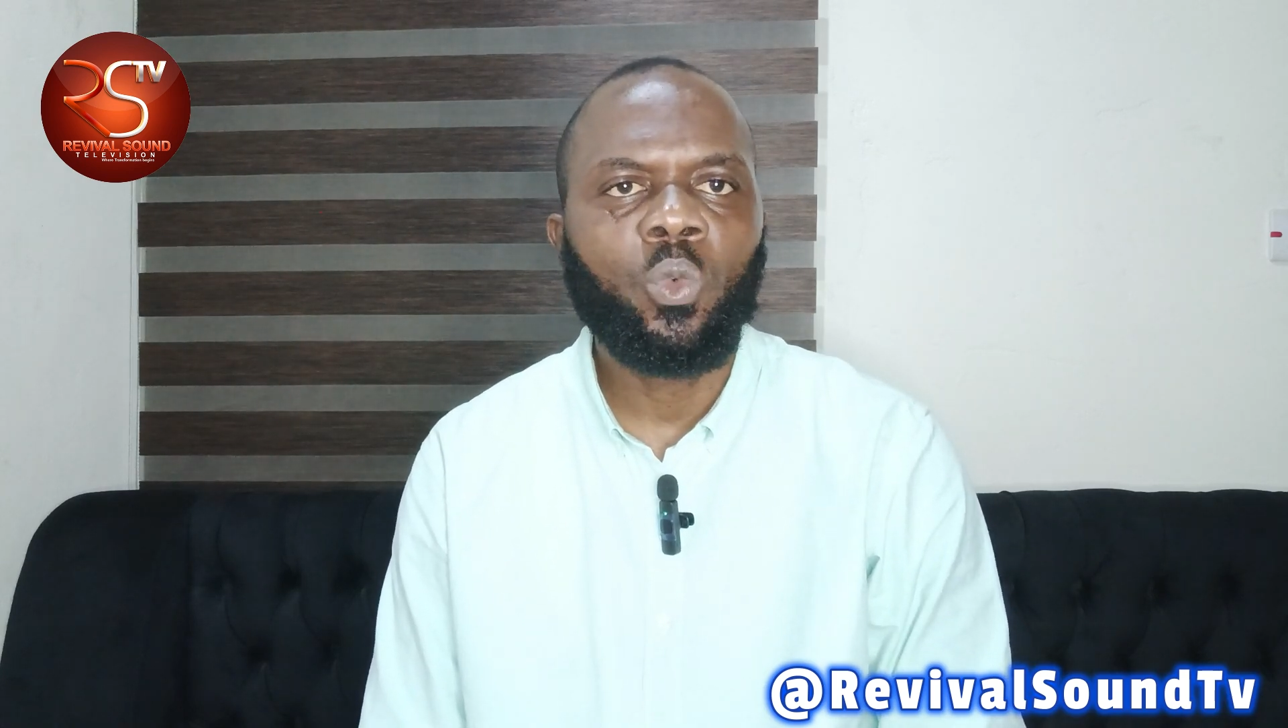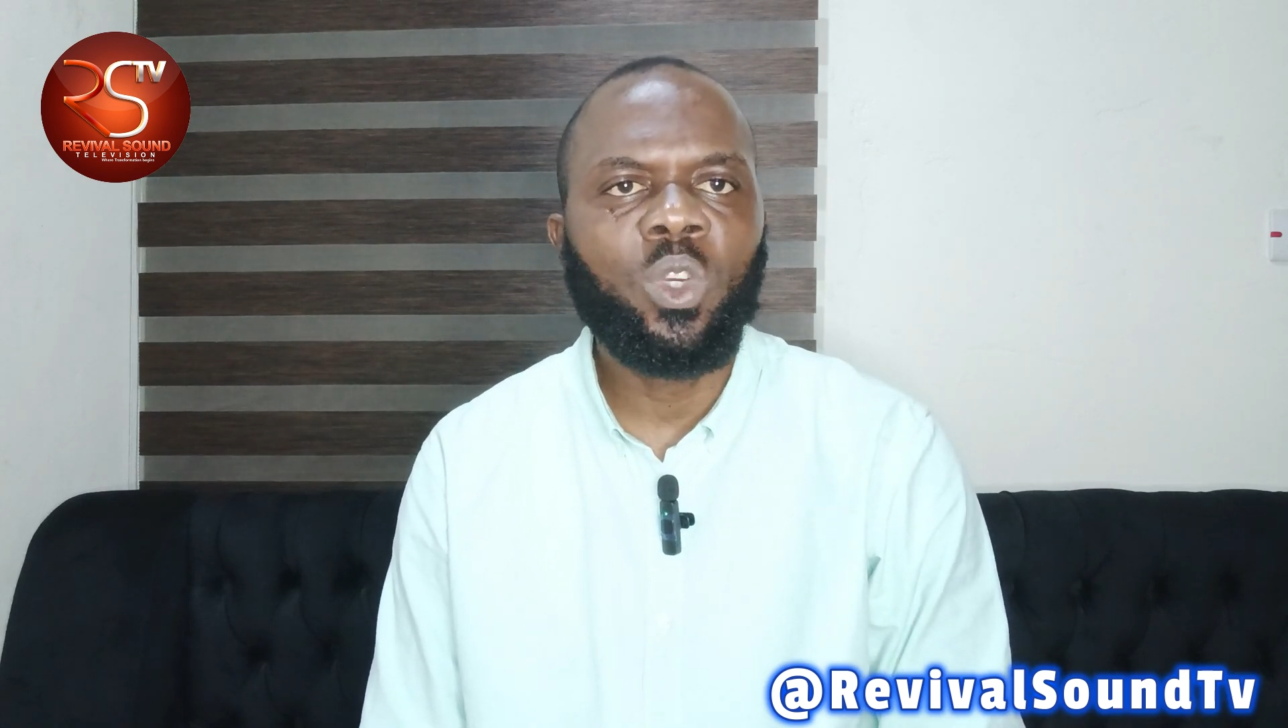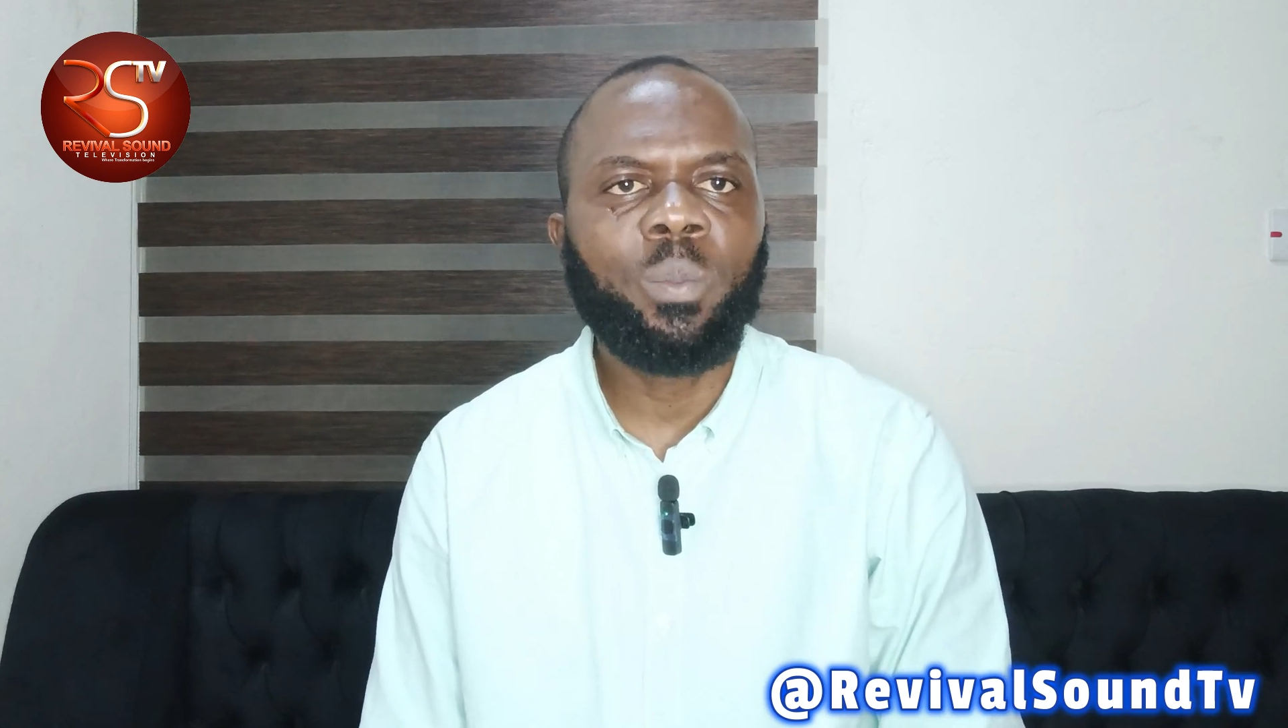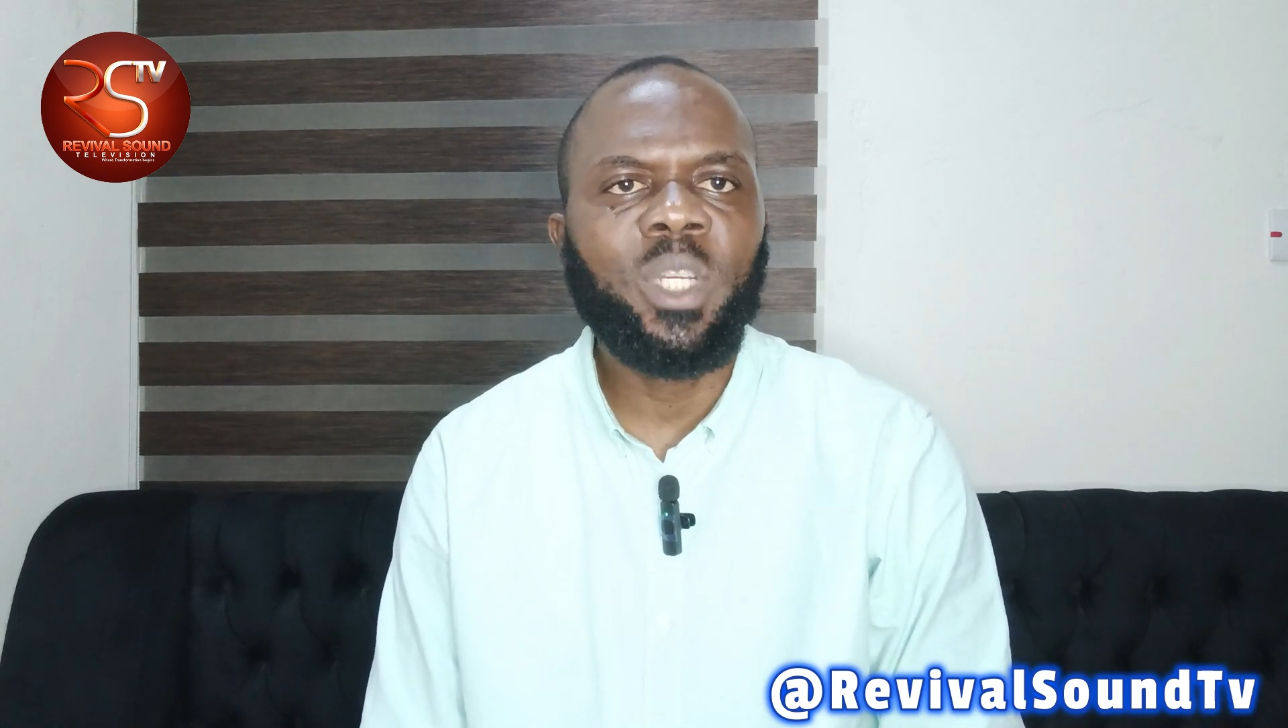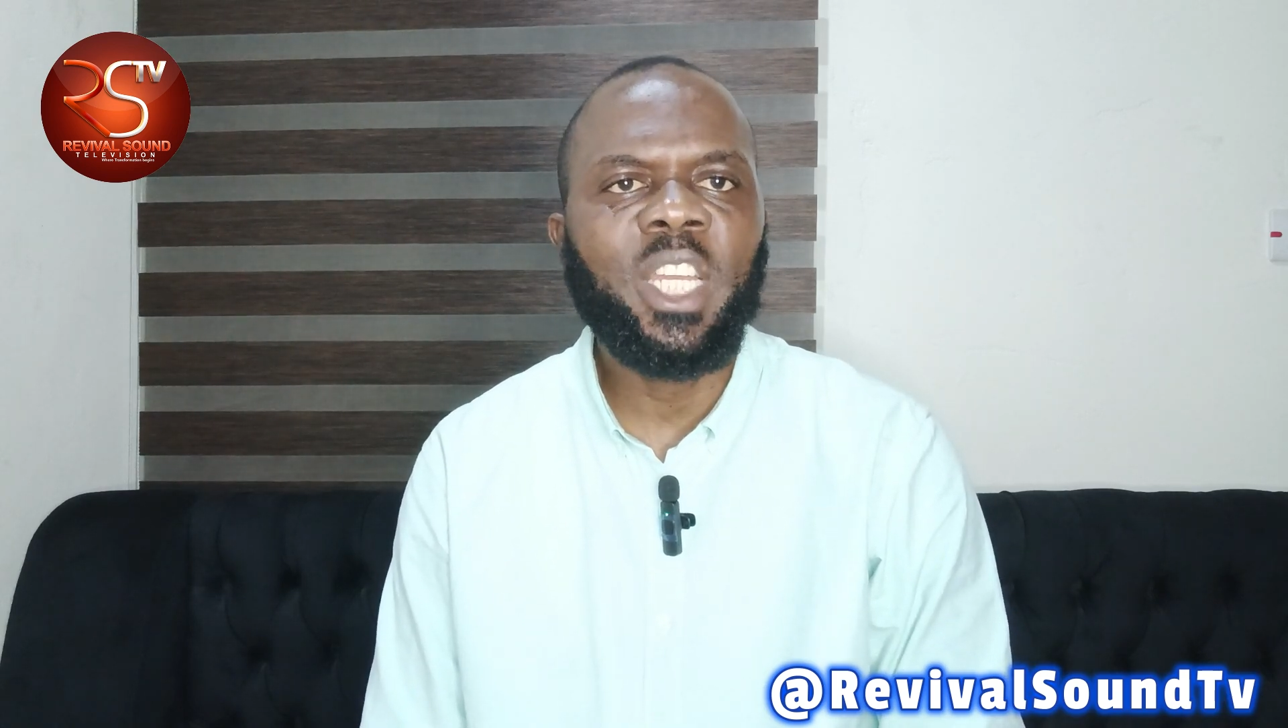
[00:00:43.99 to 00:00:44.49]

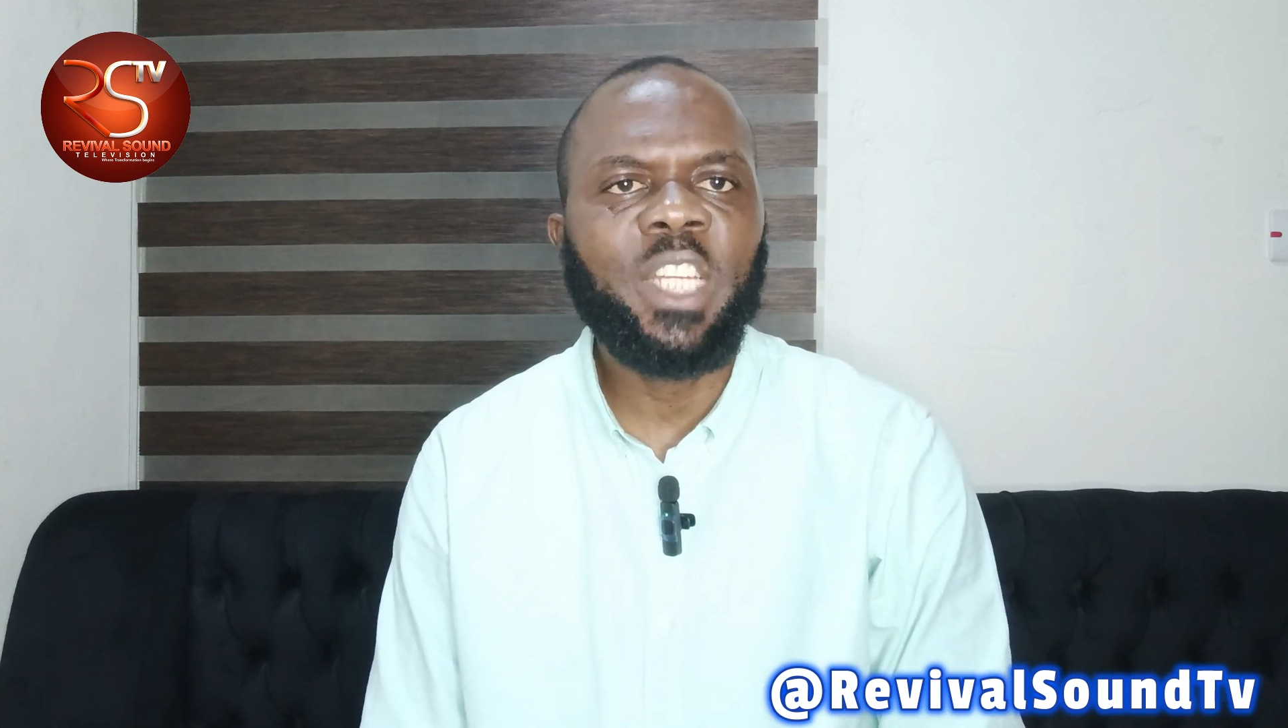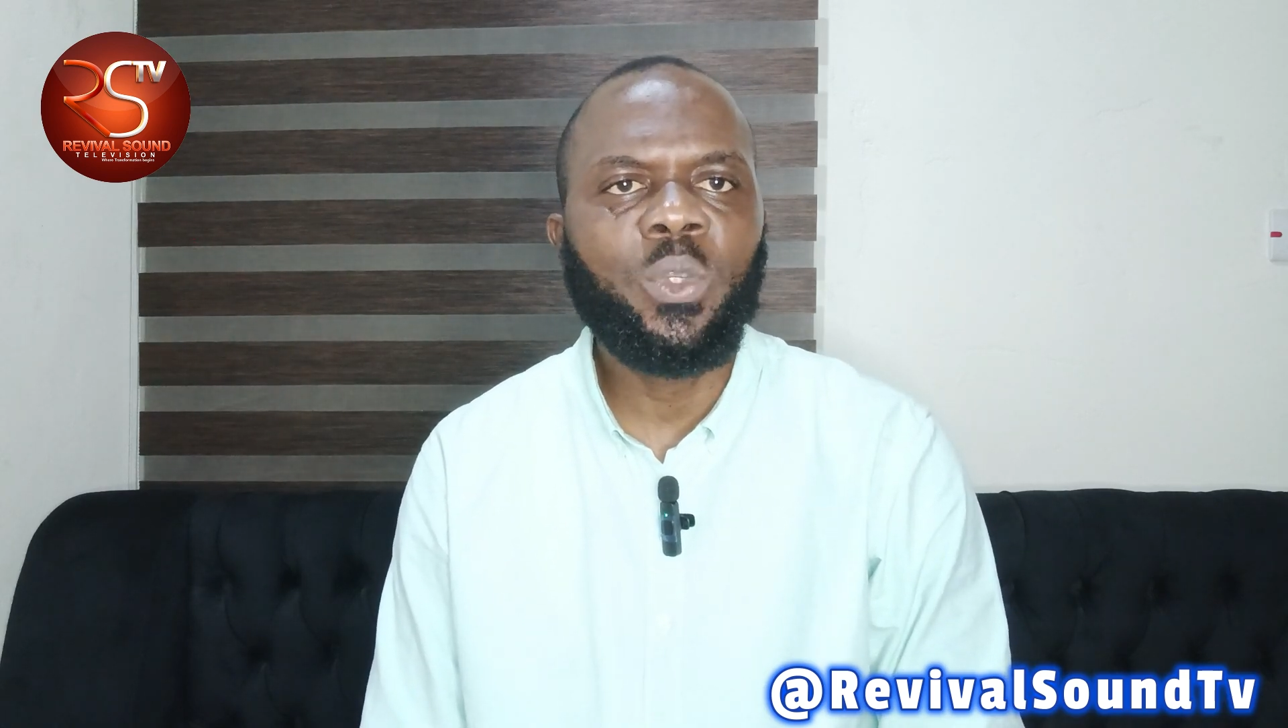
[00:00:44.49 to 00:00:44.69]
will be